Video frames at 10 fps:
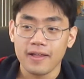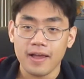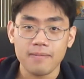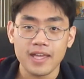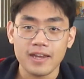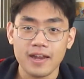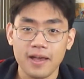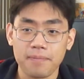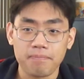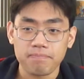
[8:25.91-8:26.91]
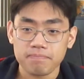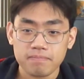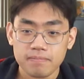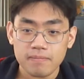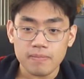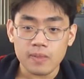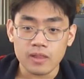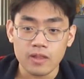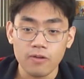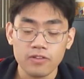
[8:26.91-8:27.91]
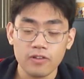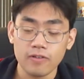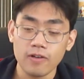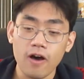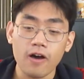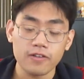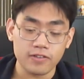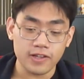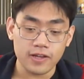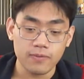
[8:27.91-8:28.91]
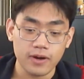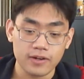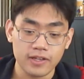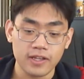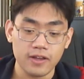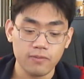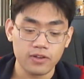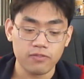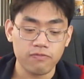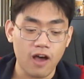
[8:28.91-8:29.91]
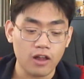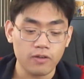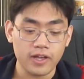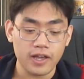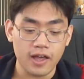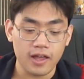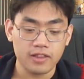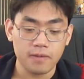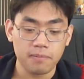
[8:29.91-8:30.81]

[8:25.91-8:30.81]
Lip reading: I mean, there was this long scene where the kid was following the